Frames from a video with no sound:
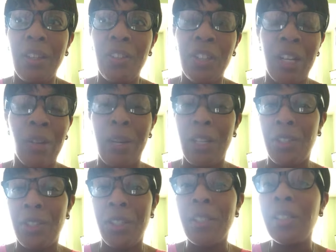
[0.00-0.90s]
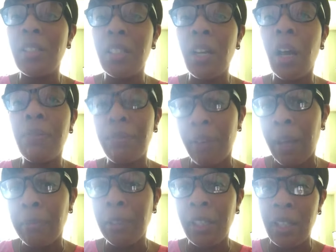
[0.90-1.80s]
the generations of
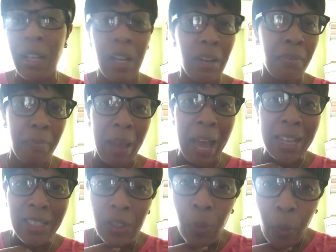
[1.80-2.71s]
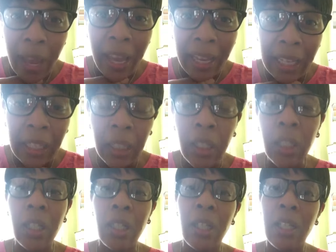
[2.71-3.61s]
family that have passed away
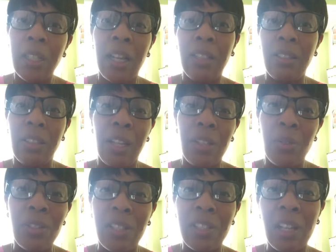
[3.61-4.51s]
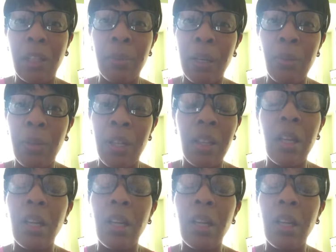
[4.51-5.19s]
that I used to celebrate with.